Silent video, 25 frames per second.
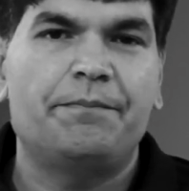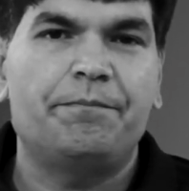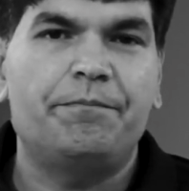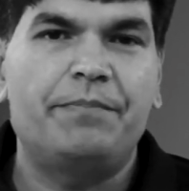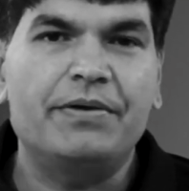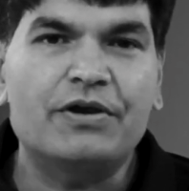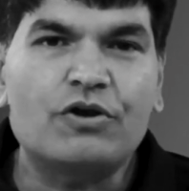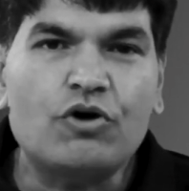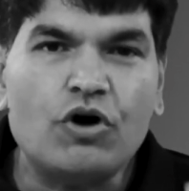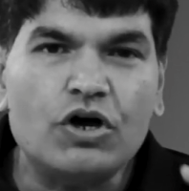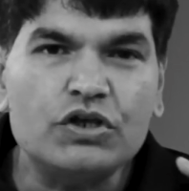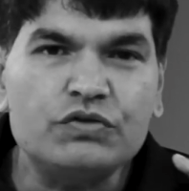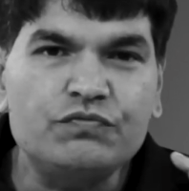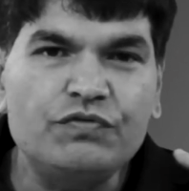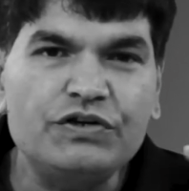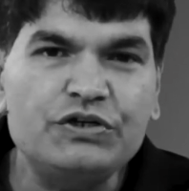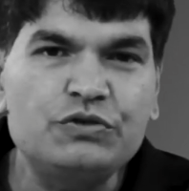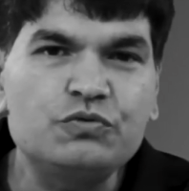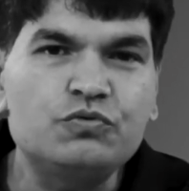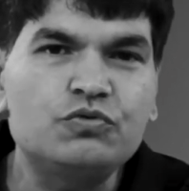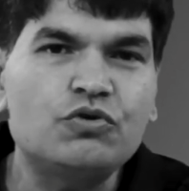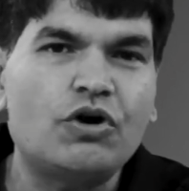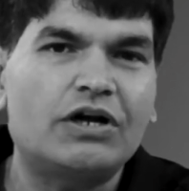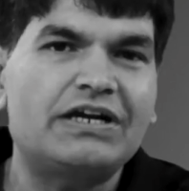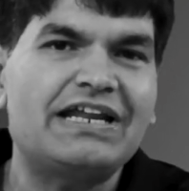Because we
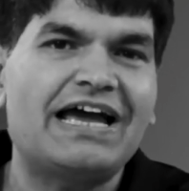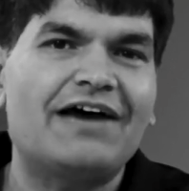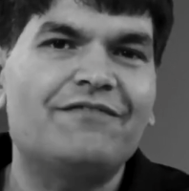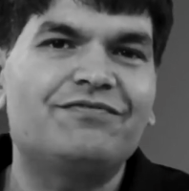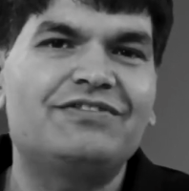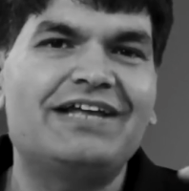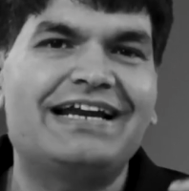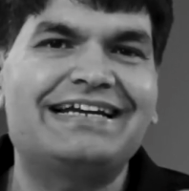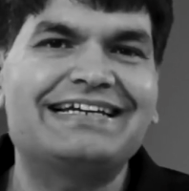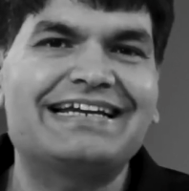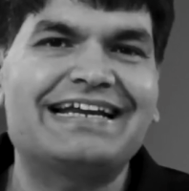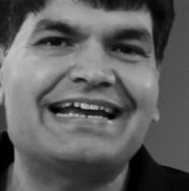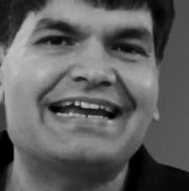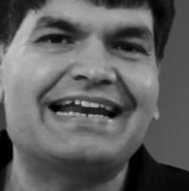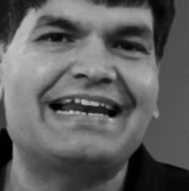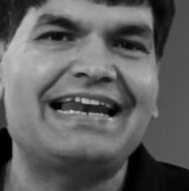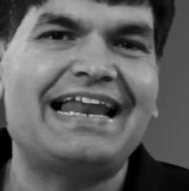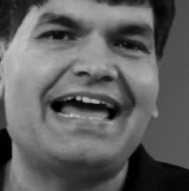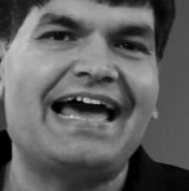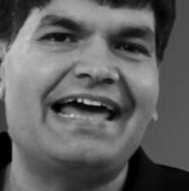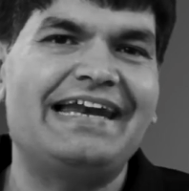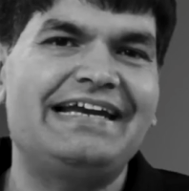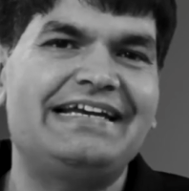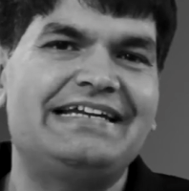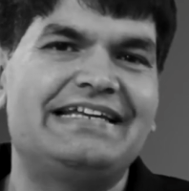do not have that
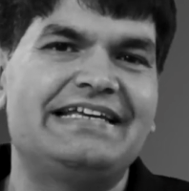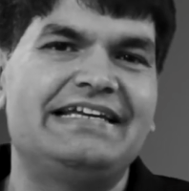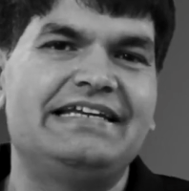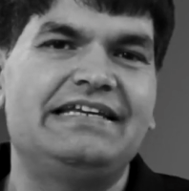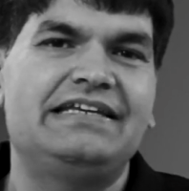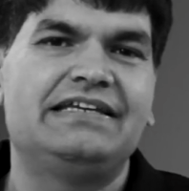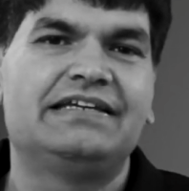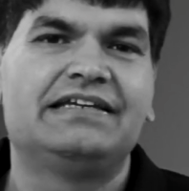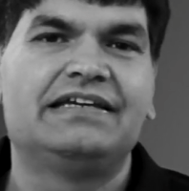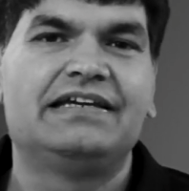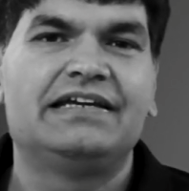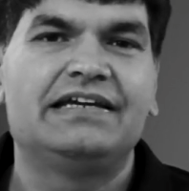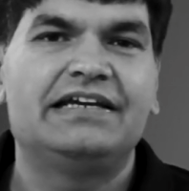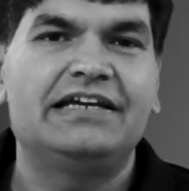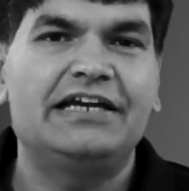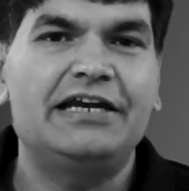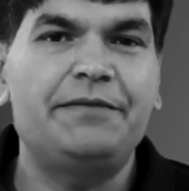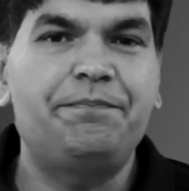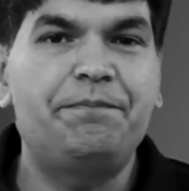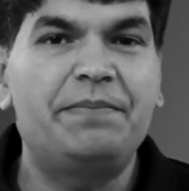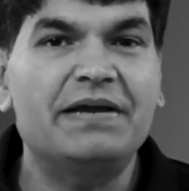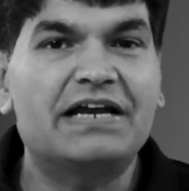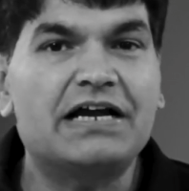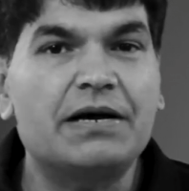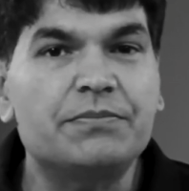clarity,
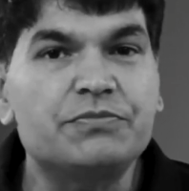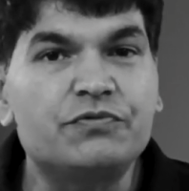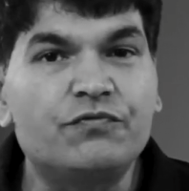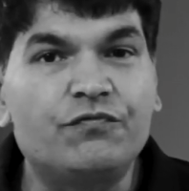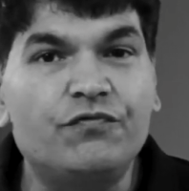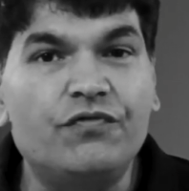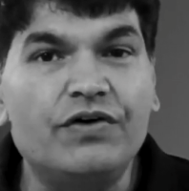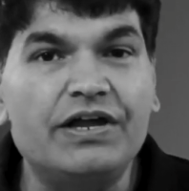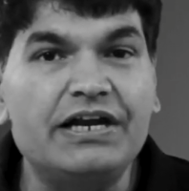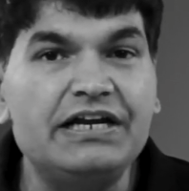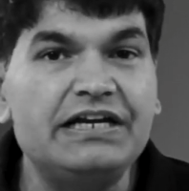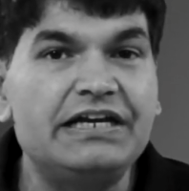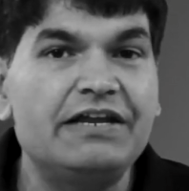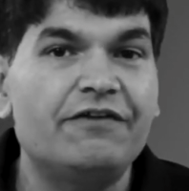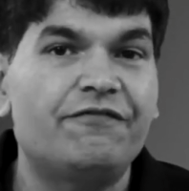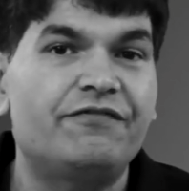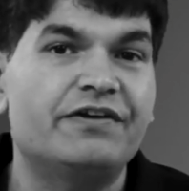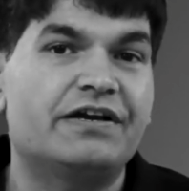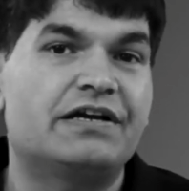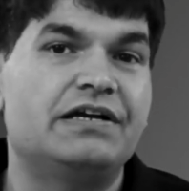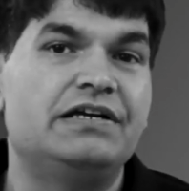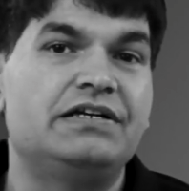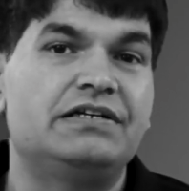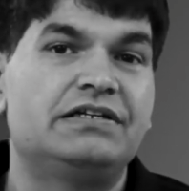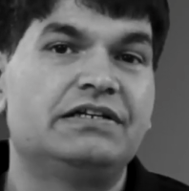it becomes very
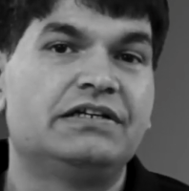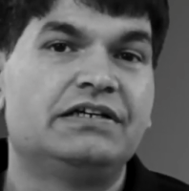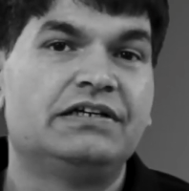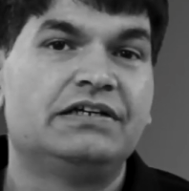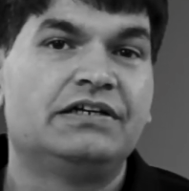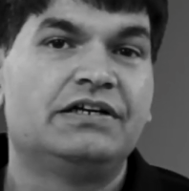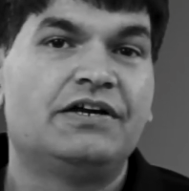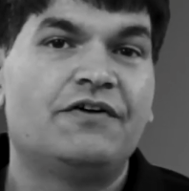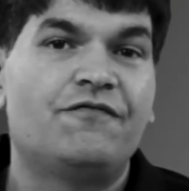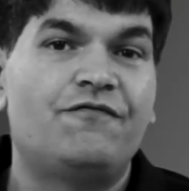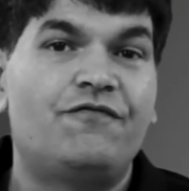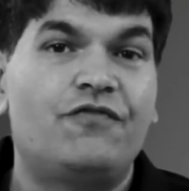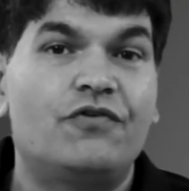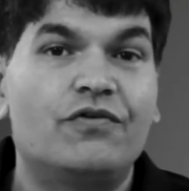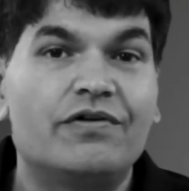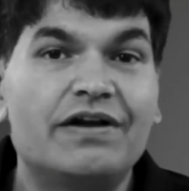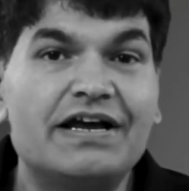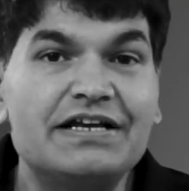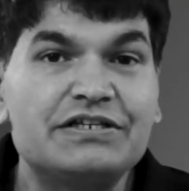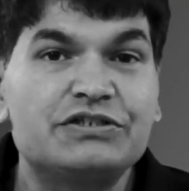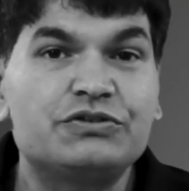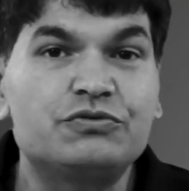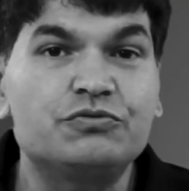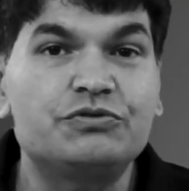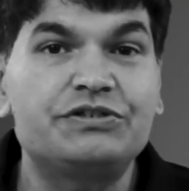difficult for
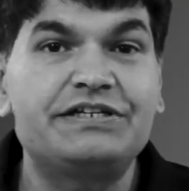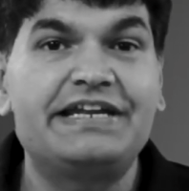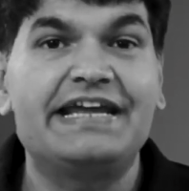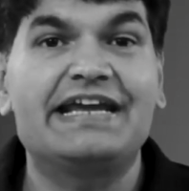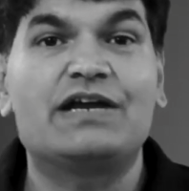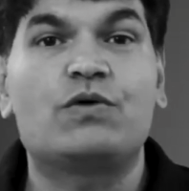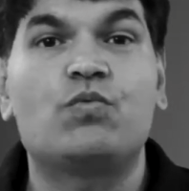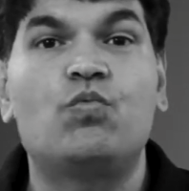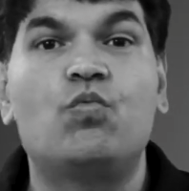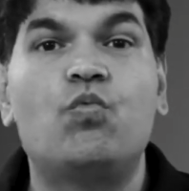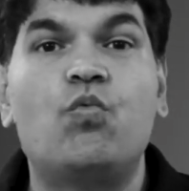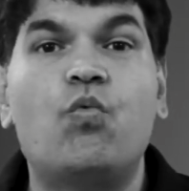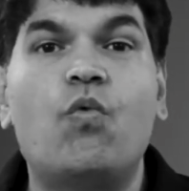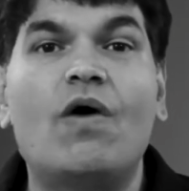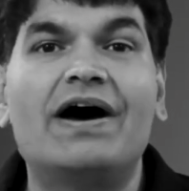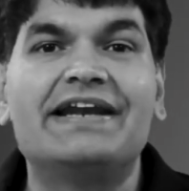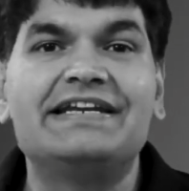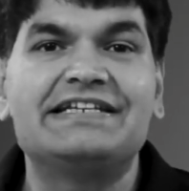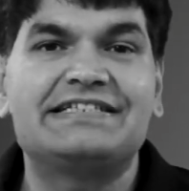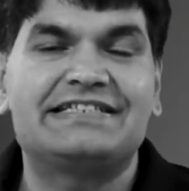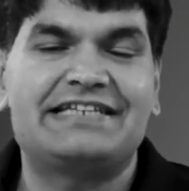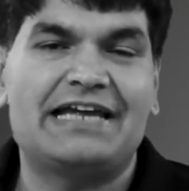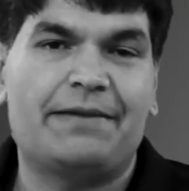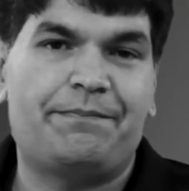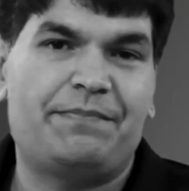us to take one
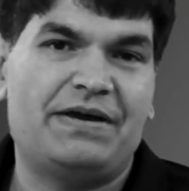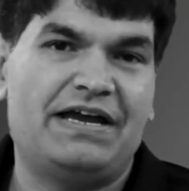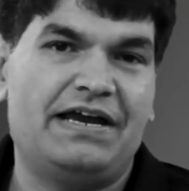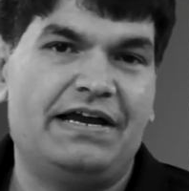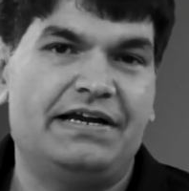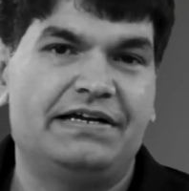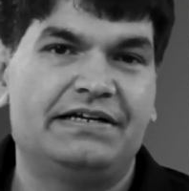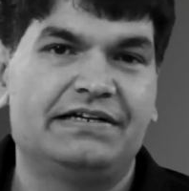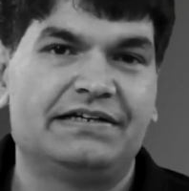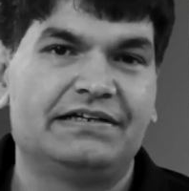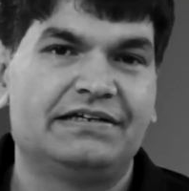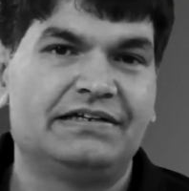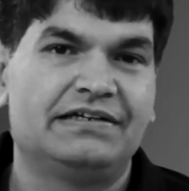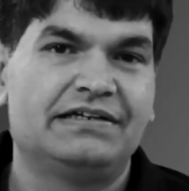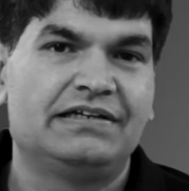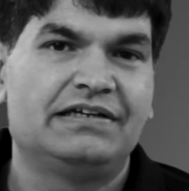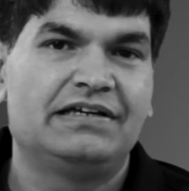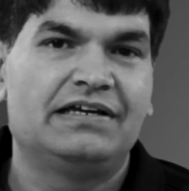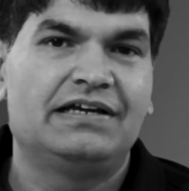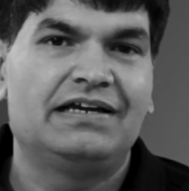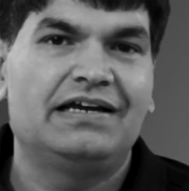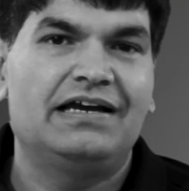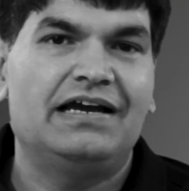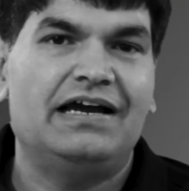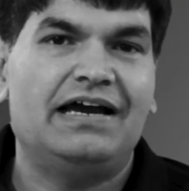step ahead.
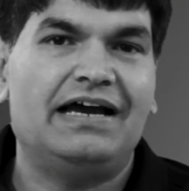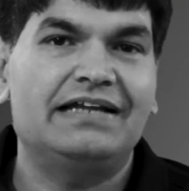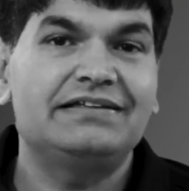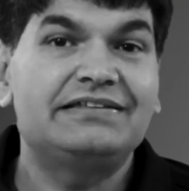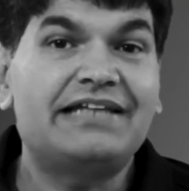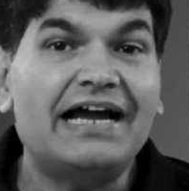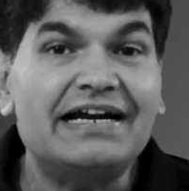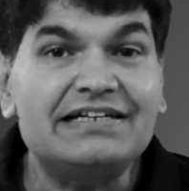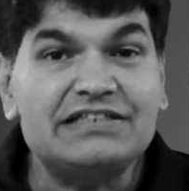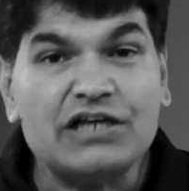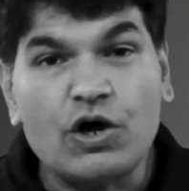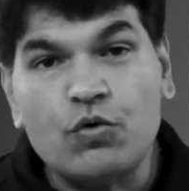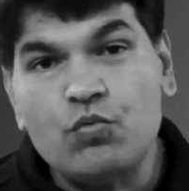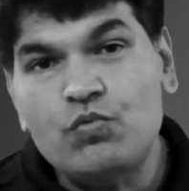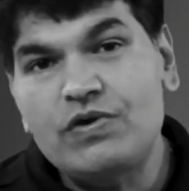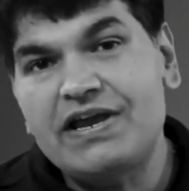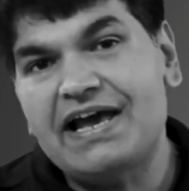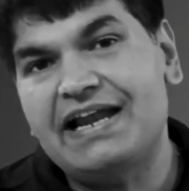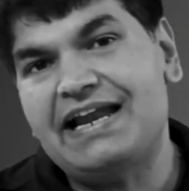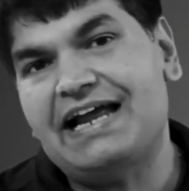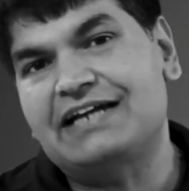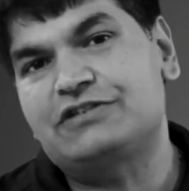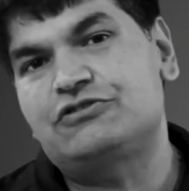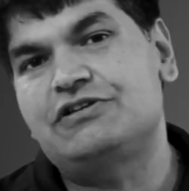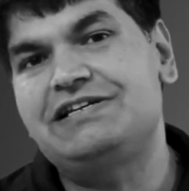And that's how we
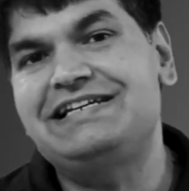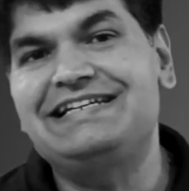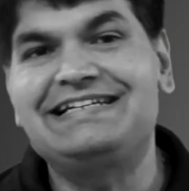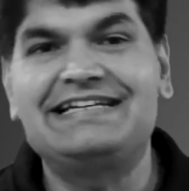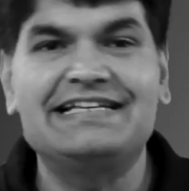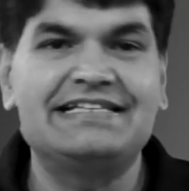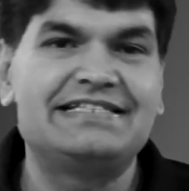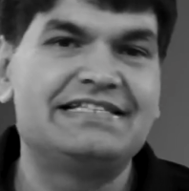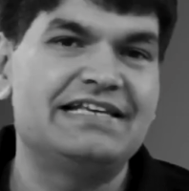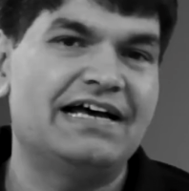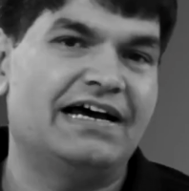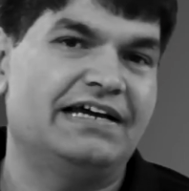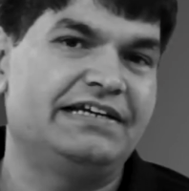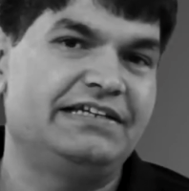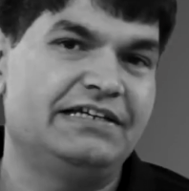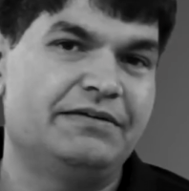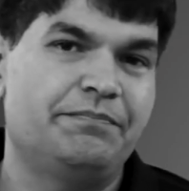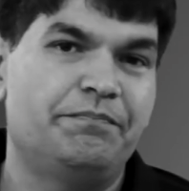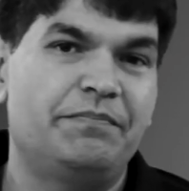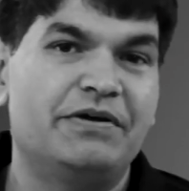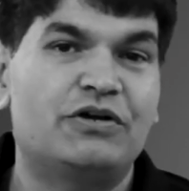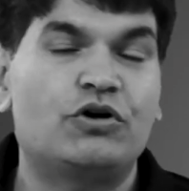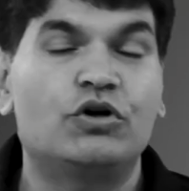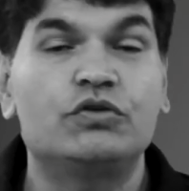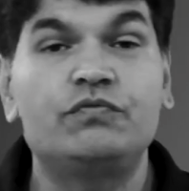are actually designed,
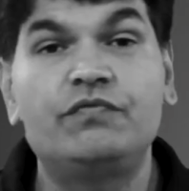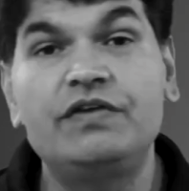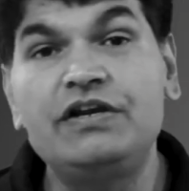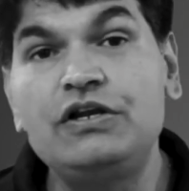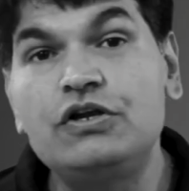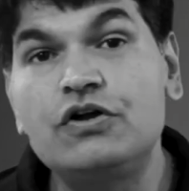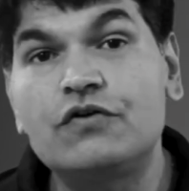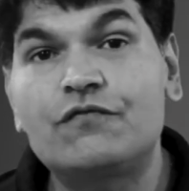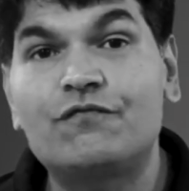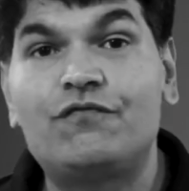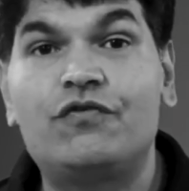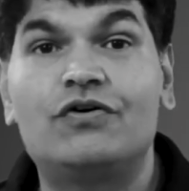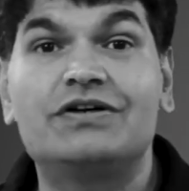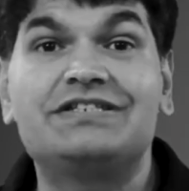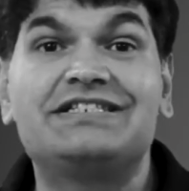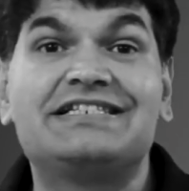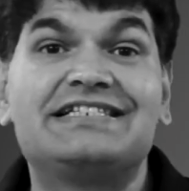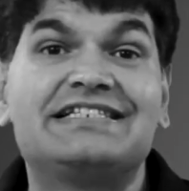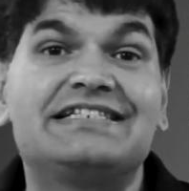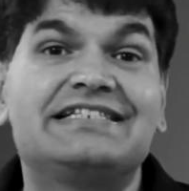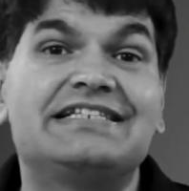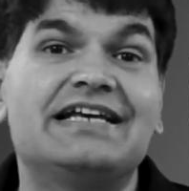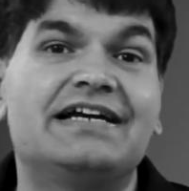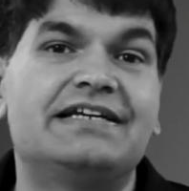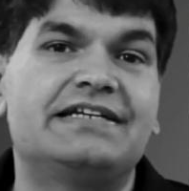because we look for
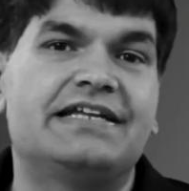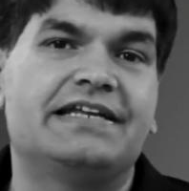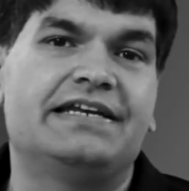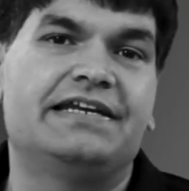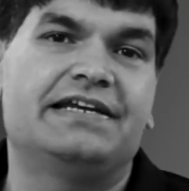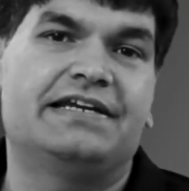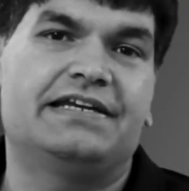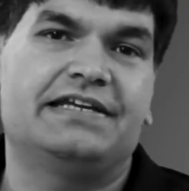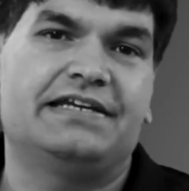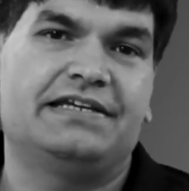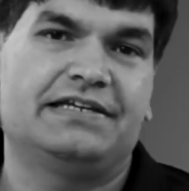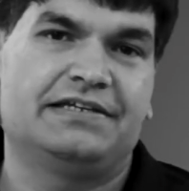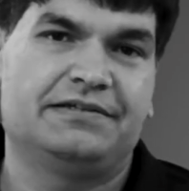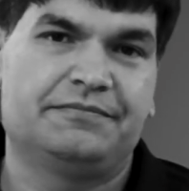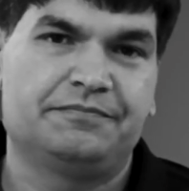certainty.